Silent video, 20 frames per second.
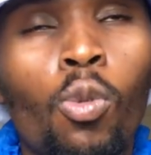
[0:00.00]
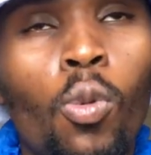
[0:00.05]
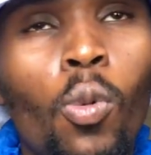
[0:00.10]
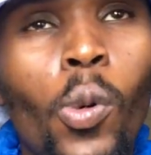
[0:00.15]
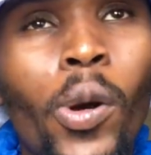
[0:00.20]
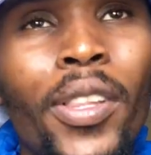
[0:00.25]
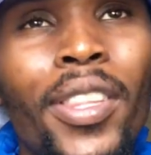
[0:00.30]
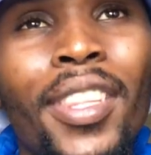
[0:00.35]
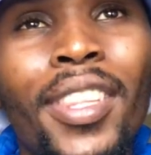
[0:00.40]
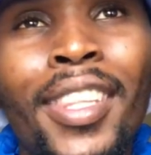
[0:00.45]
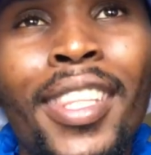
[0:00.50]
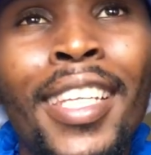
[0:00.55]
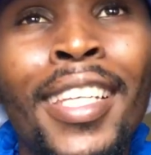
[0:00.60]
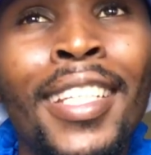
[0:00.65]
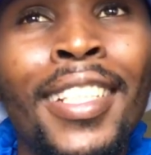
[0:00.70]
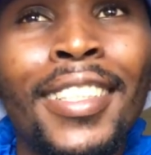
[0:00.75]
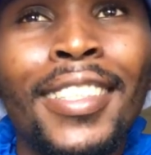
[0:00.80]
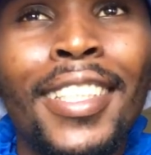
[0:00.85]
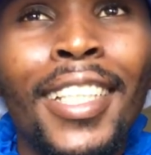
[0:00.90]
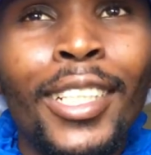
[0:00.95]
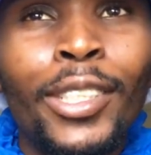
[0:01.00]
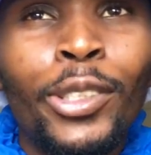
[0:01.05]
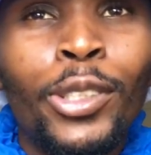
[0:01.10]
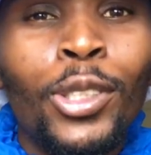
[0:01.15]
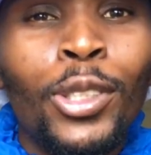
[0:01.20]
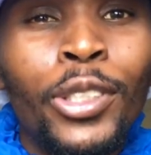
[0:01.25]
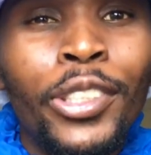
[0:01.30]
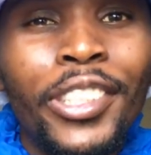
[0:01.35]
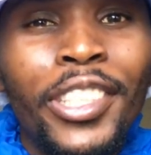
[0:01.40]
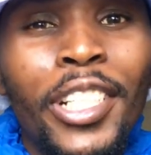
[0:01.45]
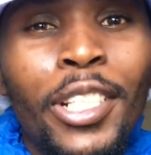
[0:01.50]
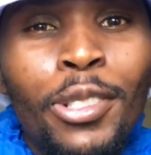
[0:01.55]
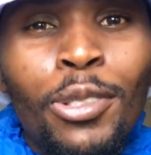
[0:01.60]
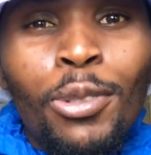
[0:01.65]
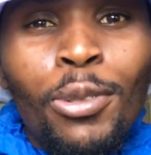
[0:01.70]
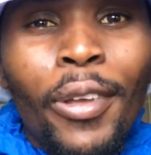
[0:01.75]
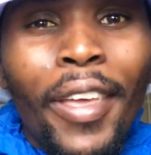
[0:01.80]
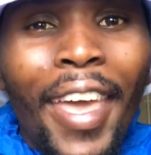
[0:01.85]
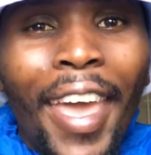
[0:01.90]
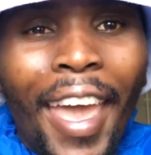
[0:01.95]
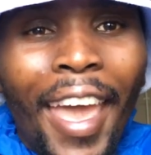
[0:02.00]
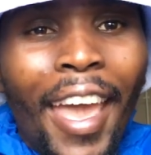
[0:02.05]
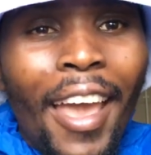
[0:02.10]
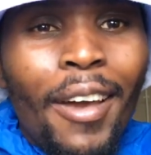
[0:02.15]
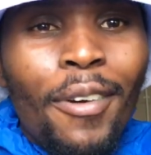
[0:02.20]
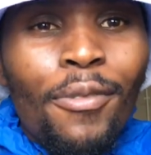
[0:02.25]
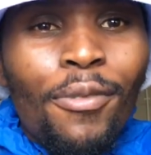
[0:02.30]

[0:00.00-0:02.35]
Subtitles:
One thing that you need to have